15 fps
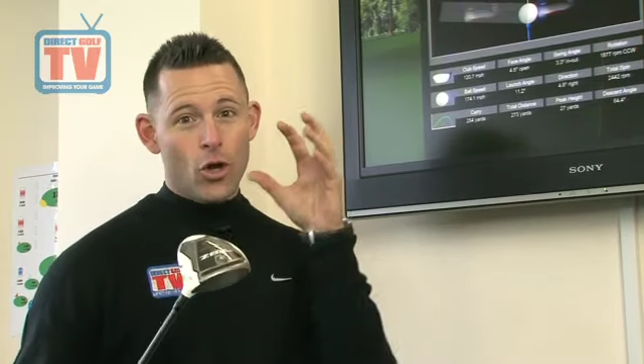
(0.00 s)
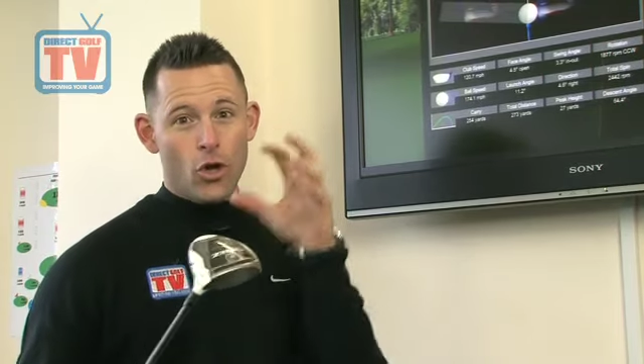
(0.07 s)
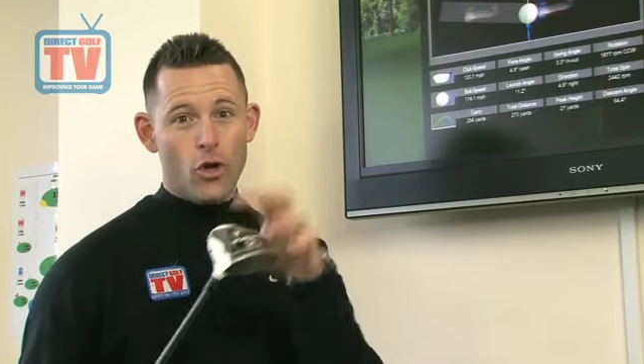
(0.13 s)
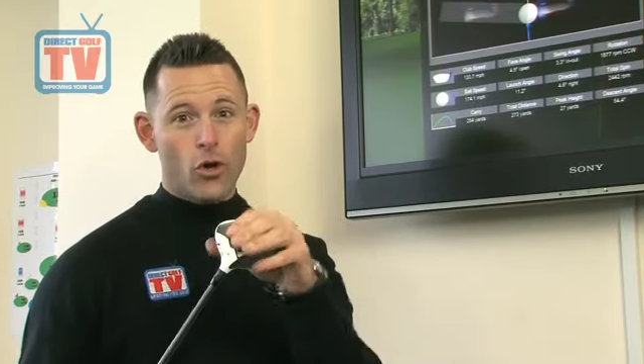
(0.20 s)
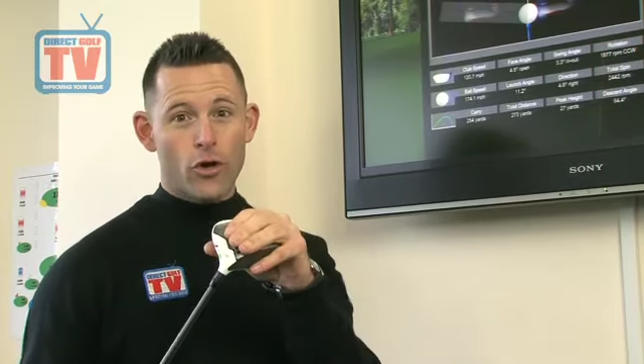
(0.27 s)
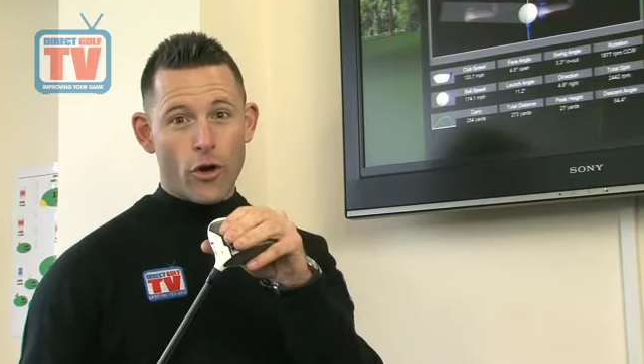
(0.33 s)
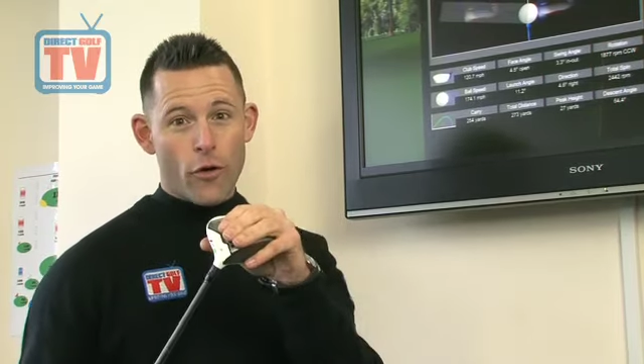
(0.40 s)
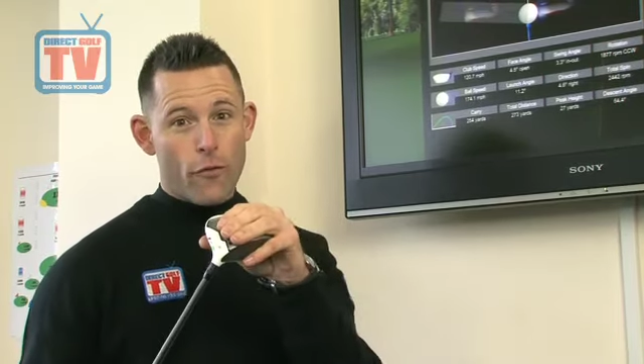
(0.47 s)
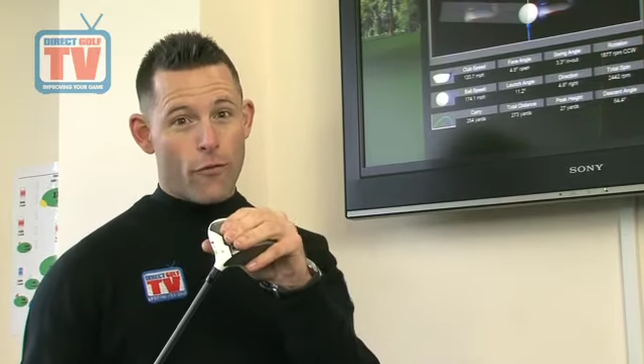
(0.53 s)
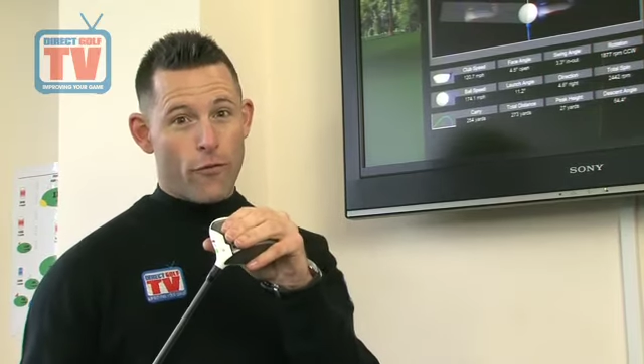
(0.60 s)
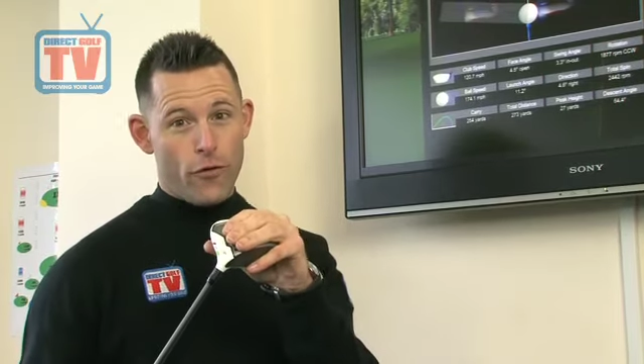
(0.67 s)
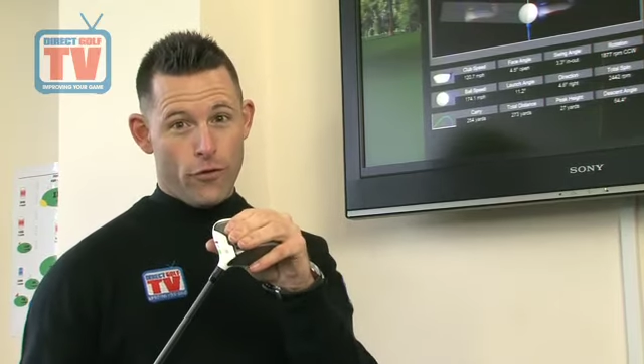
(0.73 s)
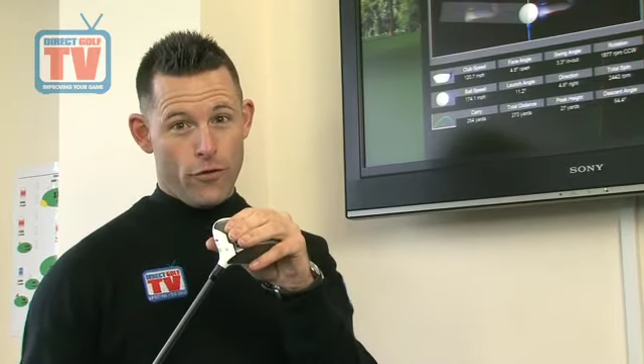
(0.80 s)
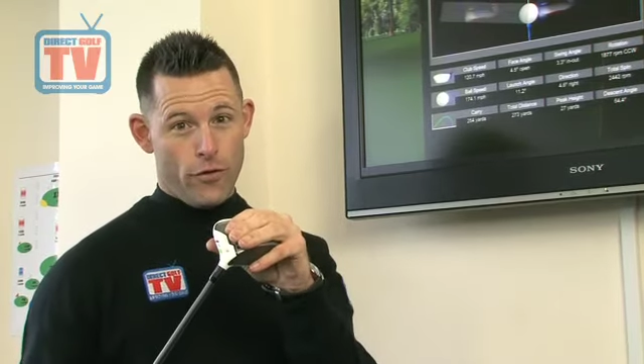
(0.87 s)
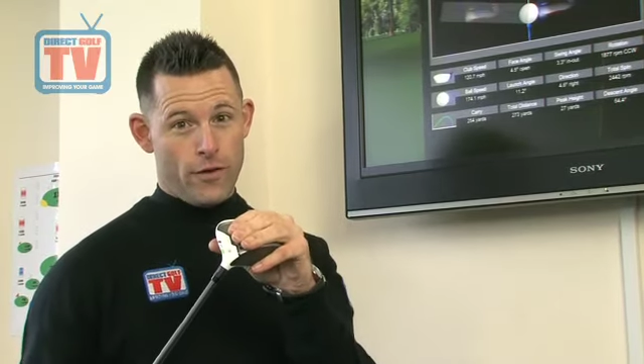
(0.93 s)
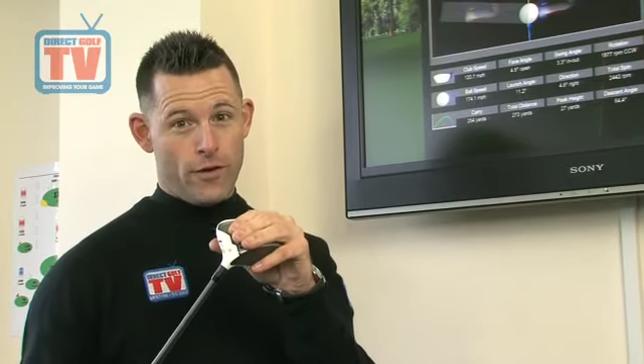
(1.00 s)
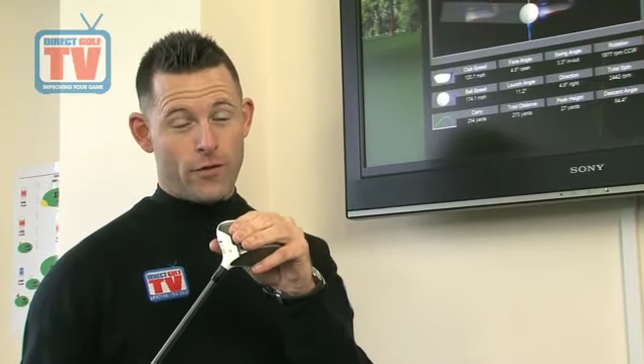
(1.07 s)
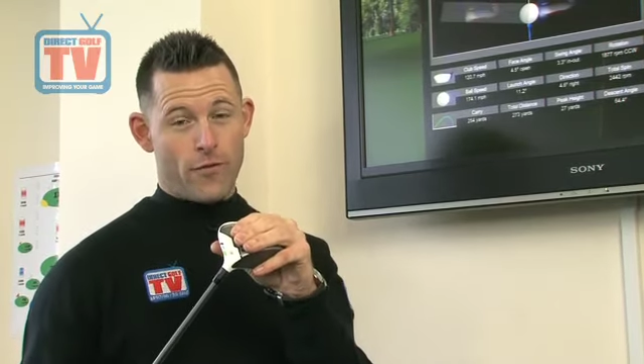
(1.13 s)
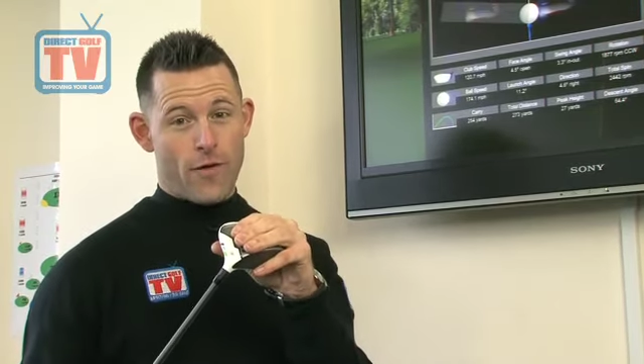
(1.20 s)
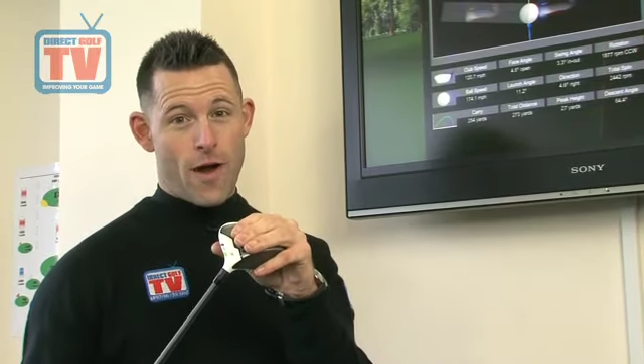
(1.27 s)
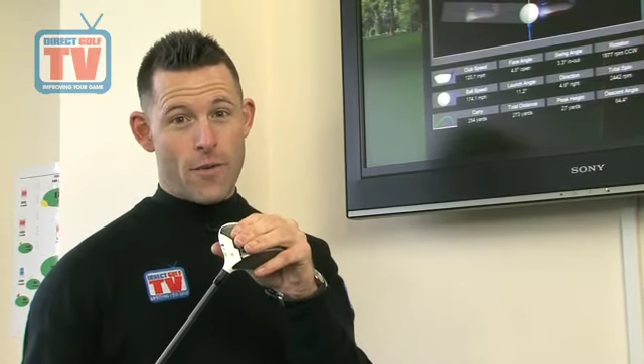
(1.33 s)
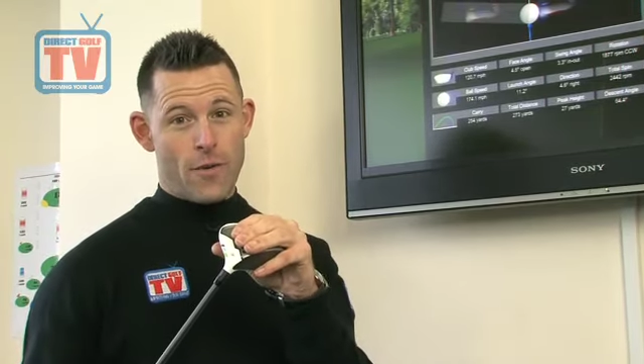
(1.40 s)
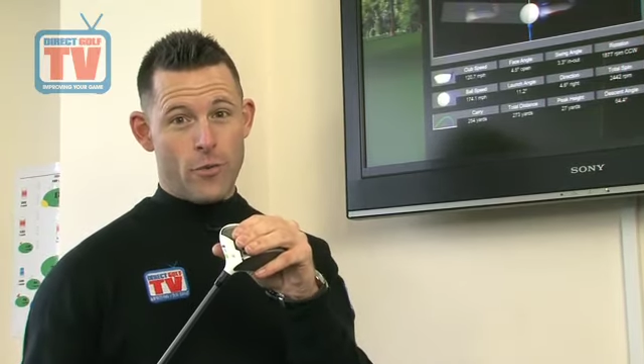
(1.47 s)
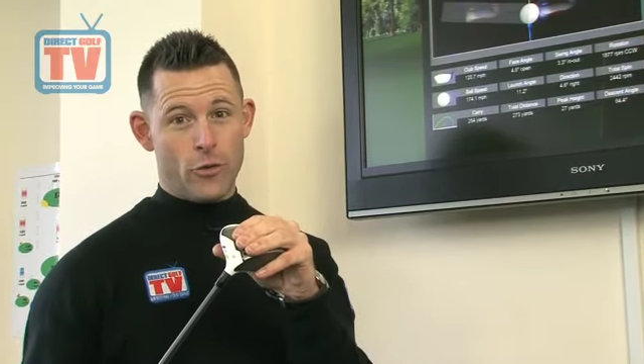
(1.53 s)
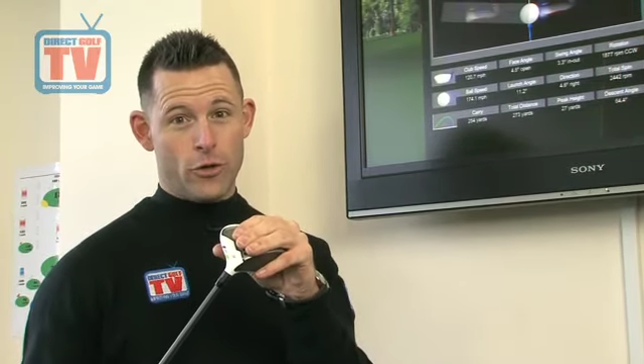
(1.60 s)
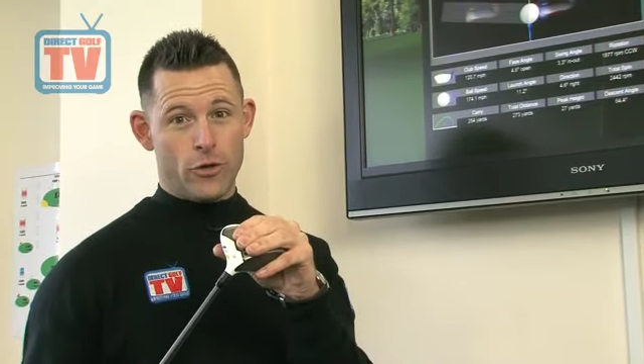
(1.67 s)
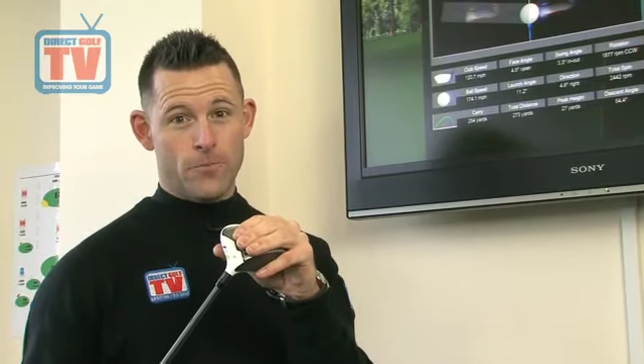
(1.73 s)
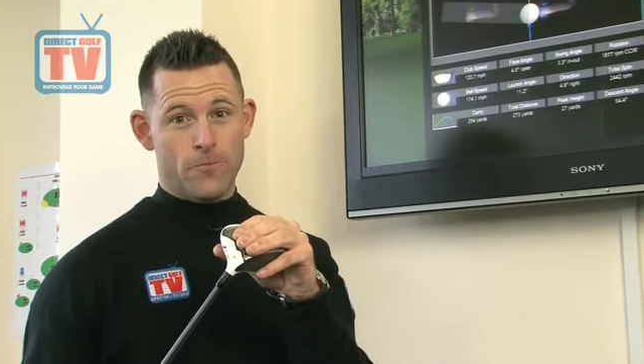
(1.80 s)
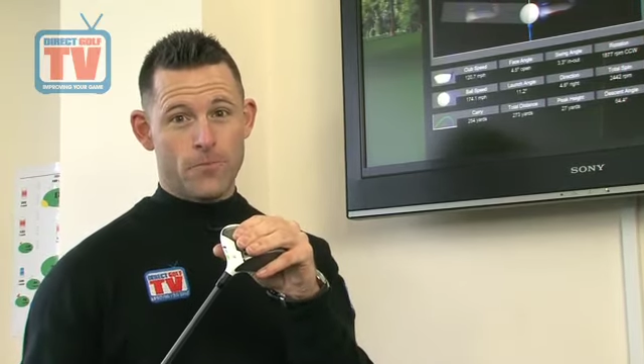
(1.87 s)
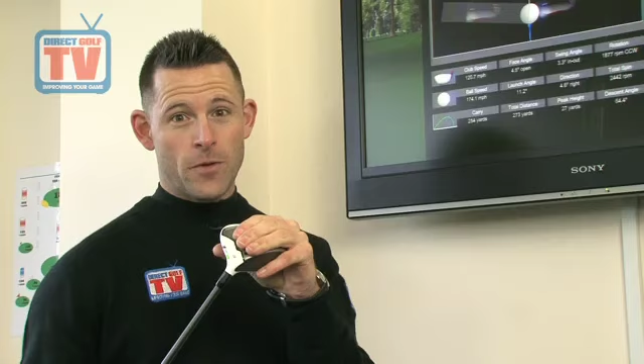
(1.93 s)
look no further than this fairway
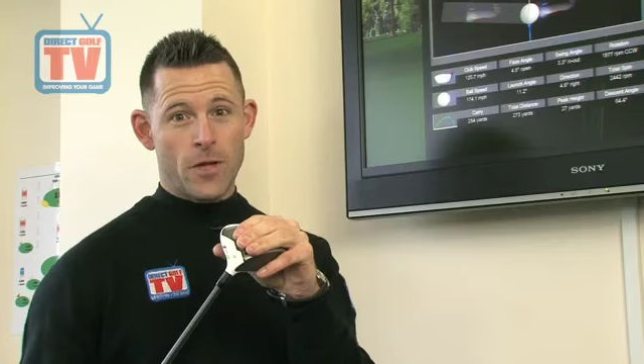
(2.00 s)
wood.